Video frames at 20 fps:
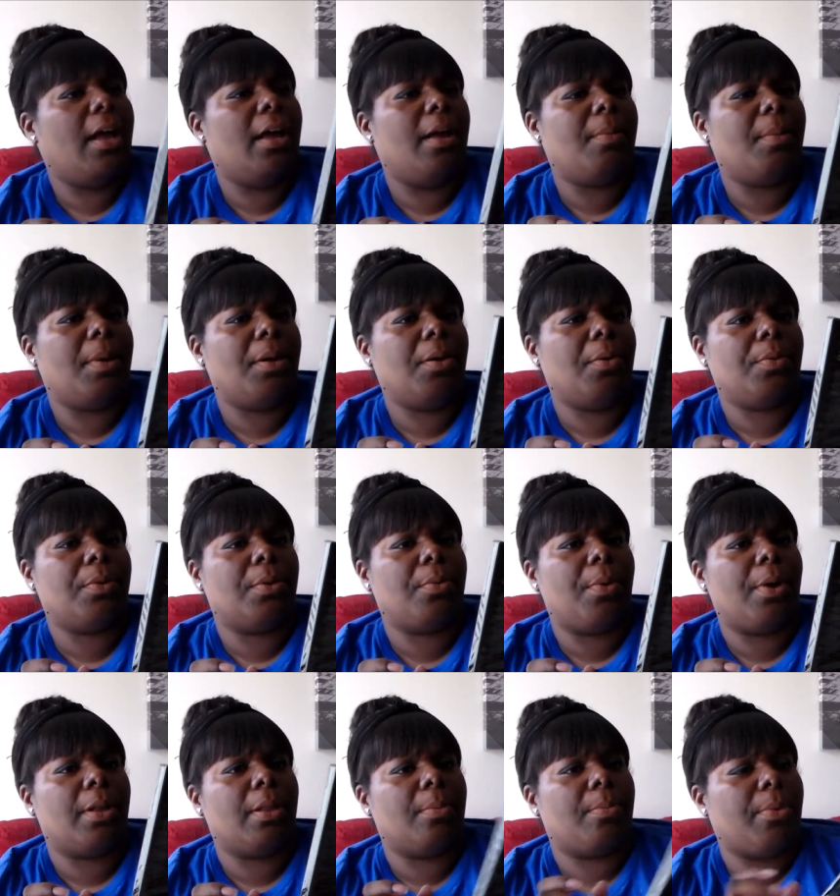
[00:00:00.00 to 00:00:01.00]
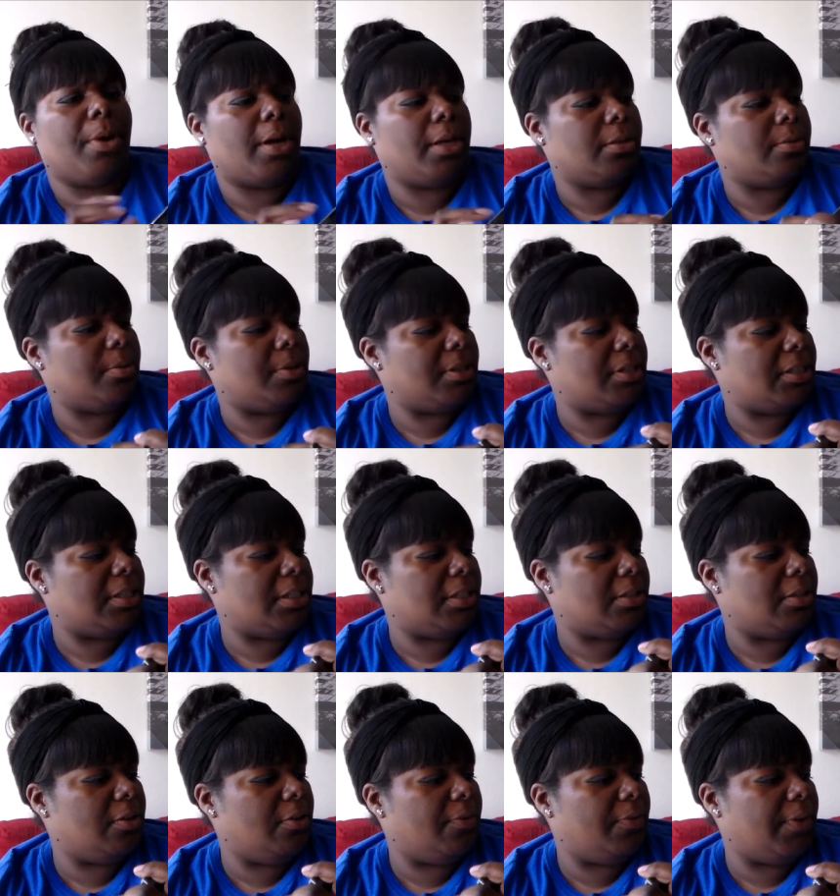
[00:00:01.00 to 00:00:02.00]
Um, I don't know what the regular price was. It
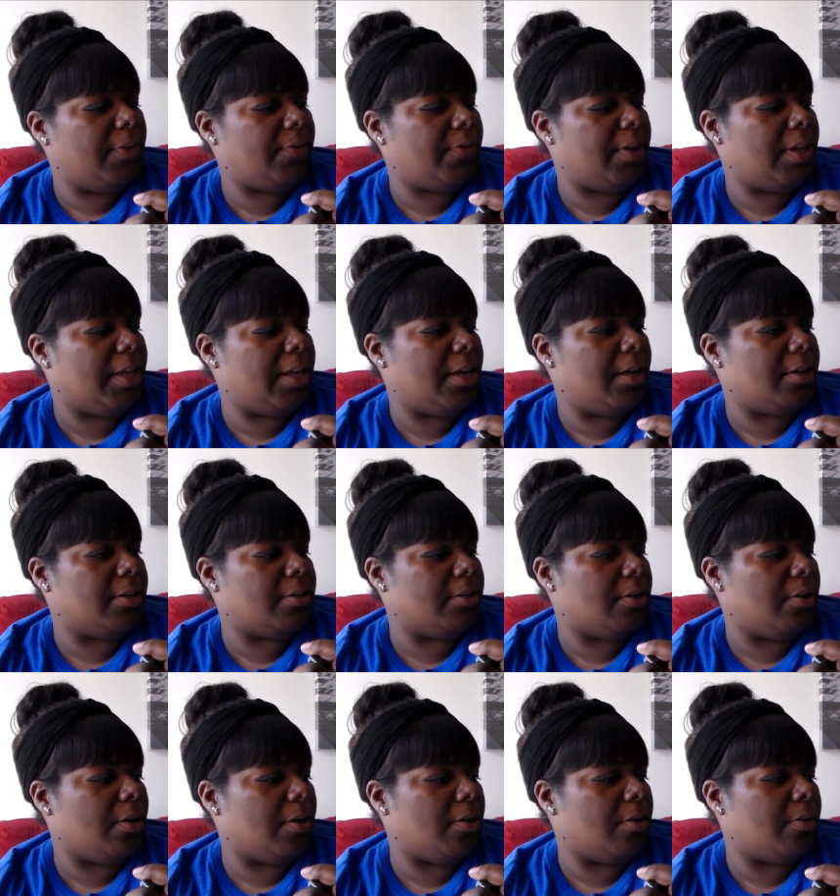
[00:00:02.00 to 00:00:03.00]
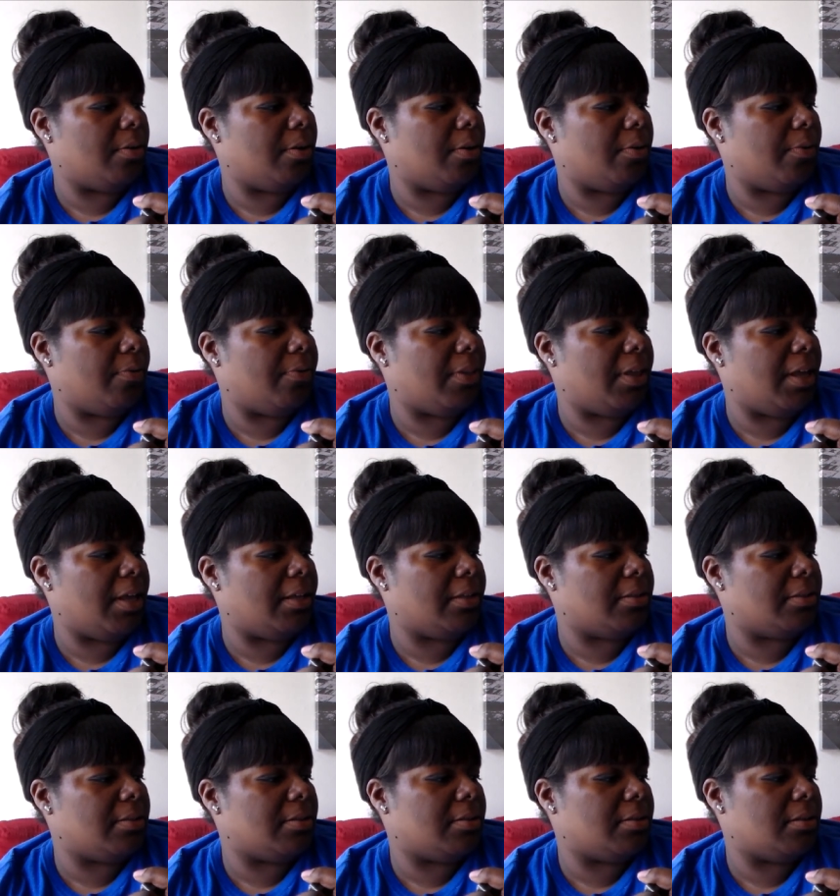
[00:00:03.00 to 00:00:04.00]
says 250 here, so I don't know if
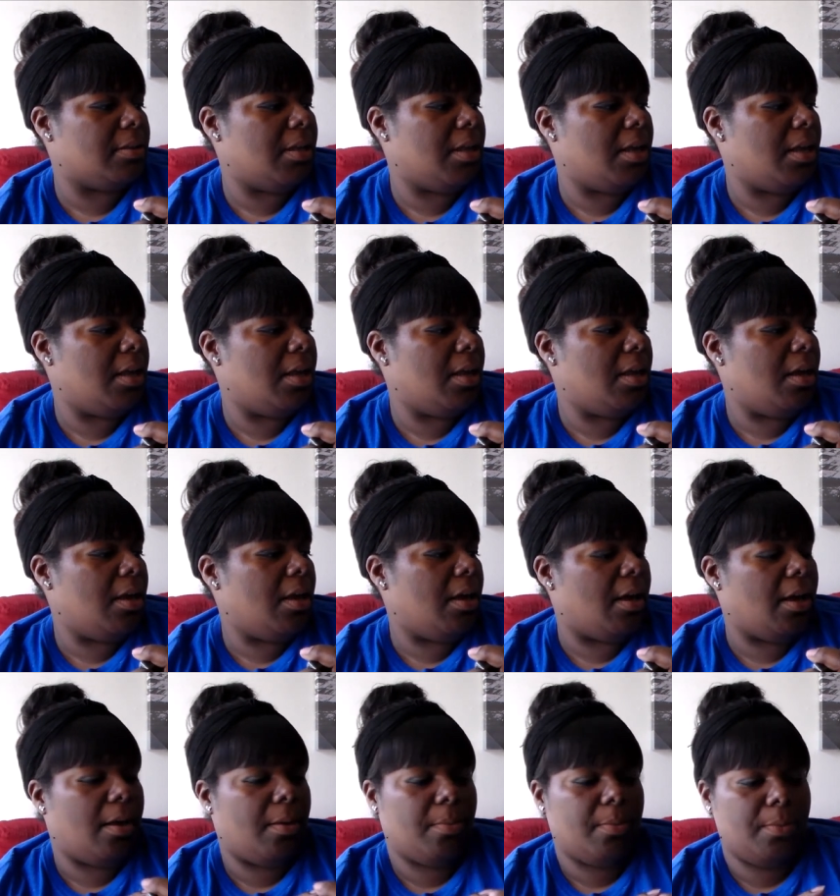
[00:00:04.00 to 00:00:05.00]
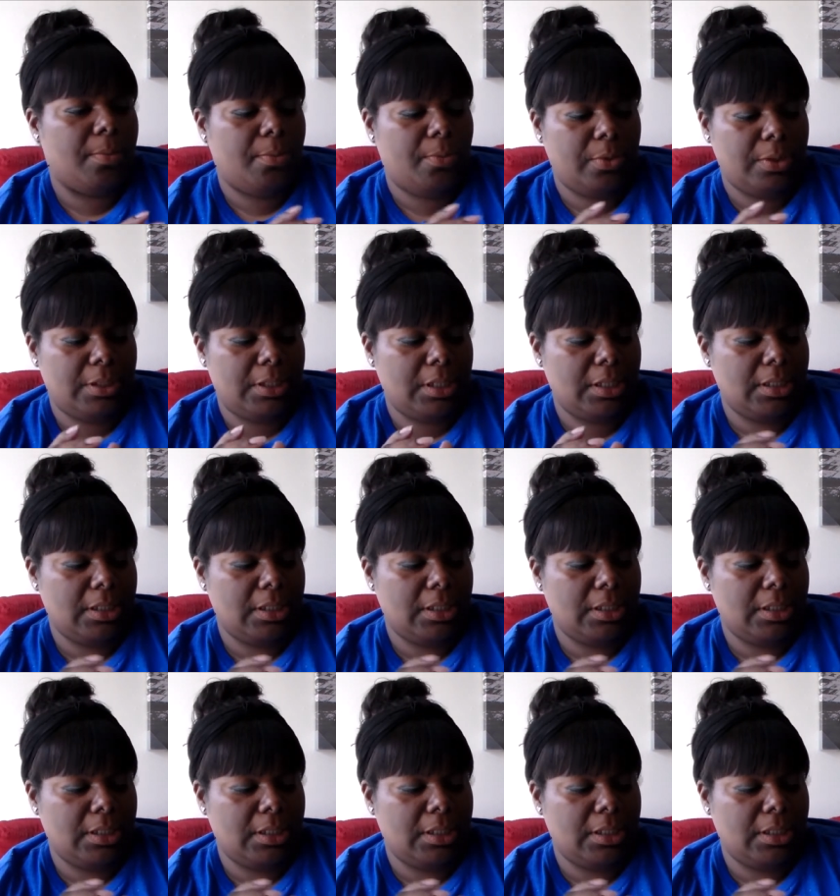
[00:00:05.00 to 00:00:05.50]
that's um, was